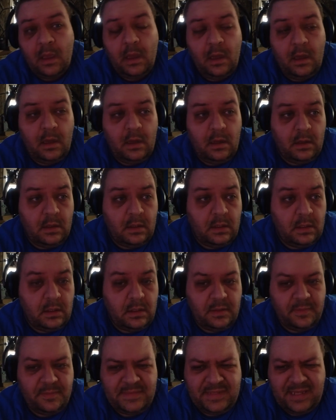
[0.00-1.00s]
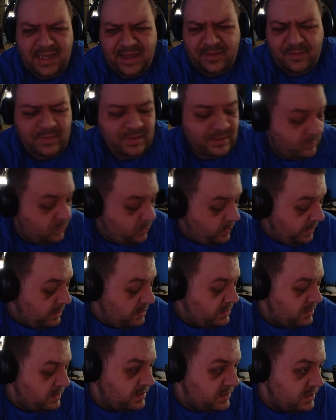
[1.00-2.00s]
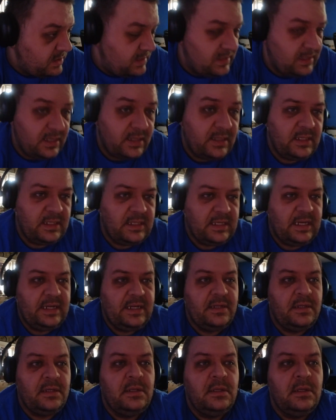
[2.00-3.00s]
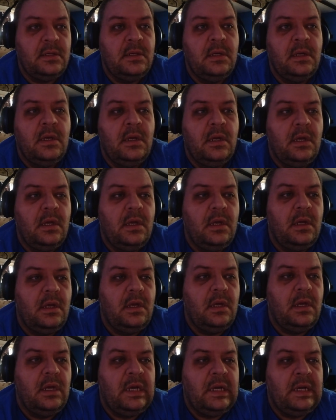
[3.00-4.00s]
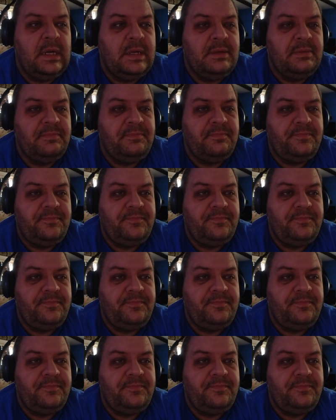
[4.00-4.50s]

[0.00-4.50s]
I'm like weirdly just suddenly tired. My